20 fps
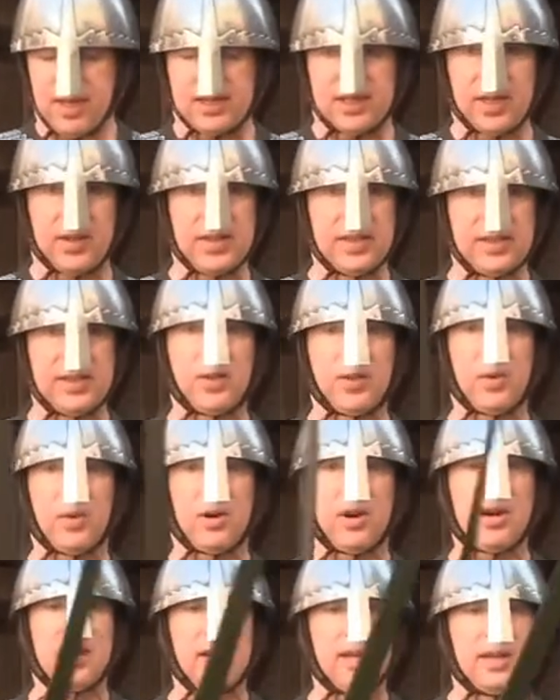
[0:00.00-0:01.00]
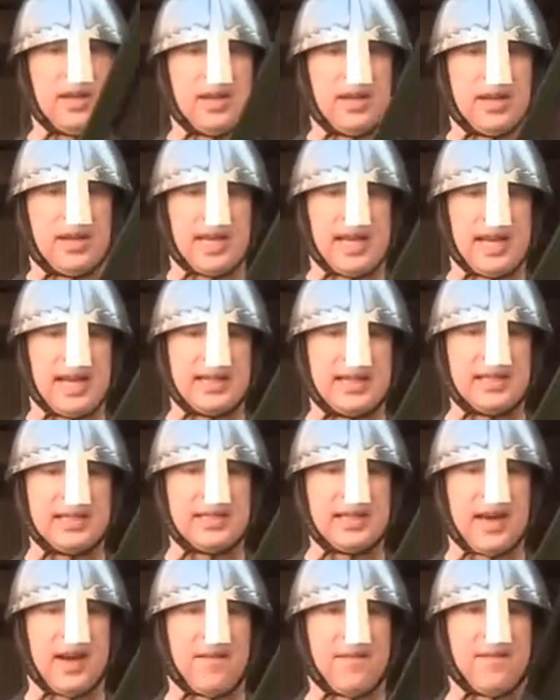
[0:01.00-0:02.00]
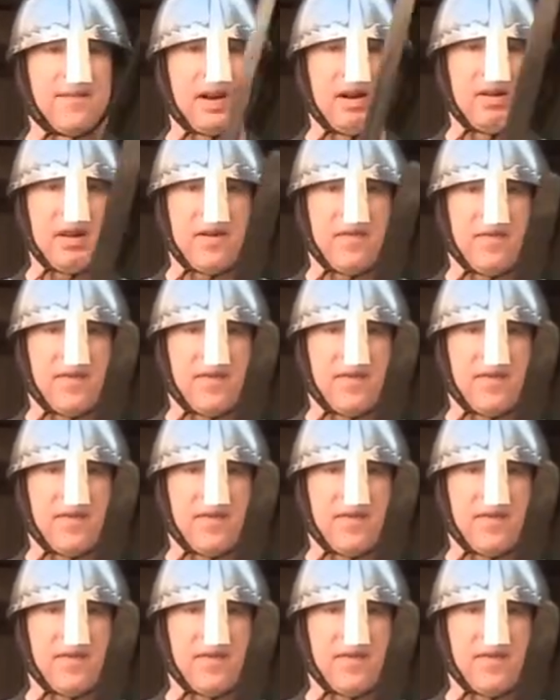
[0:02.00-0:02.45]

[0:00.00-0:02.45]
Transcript: So this sword is a very